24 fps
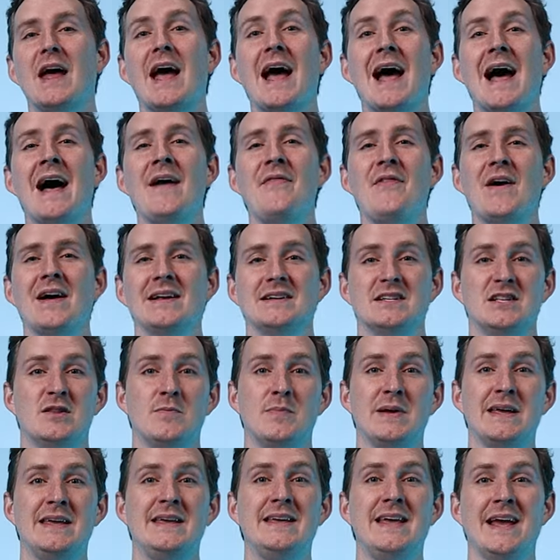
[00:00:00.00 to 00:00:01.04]
to add that to the
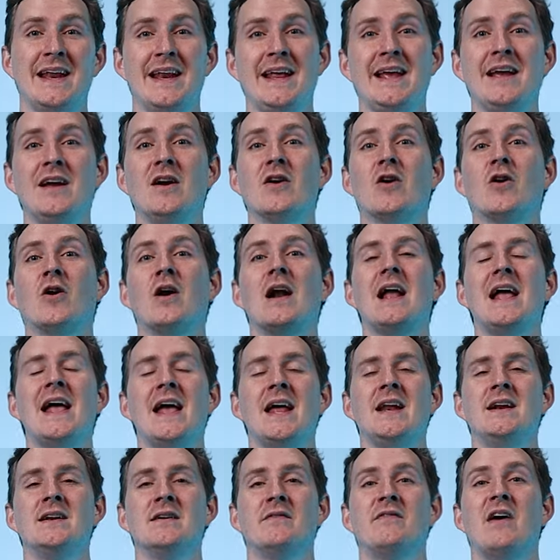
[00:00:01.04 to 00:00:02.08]
beginning or
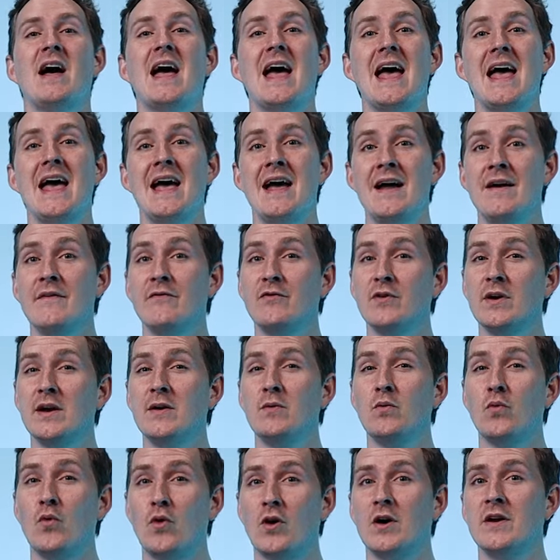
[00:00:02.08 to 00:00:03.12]
end of every
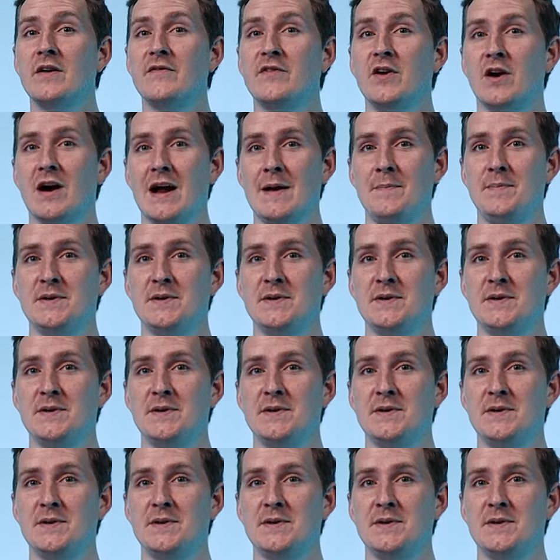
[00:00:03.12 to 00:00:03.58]
one of your